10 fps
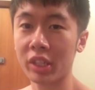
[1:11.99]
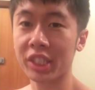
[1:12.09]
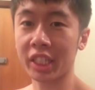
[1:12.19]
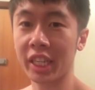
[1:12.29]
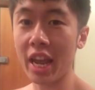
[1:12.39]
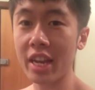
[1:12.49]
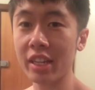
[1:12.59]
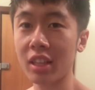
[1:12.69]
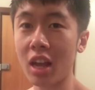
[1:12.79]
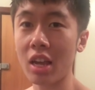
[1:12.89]
Once
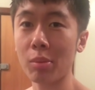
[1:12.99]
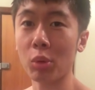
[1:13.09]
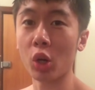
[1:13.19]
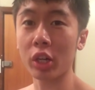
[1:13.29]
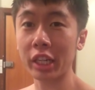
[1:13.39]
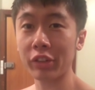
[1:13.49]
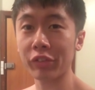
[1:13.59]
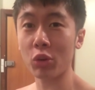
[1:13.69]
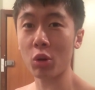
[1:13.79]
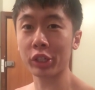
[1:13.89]
again, I am looking
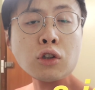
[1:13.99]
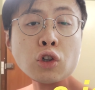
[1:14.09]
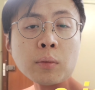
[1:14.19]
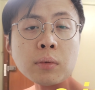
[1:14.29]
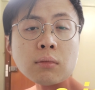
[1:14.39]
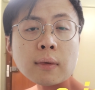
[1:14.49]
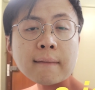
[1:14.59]
for a job.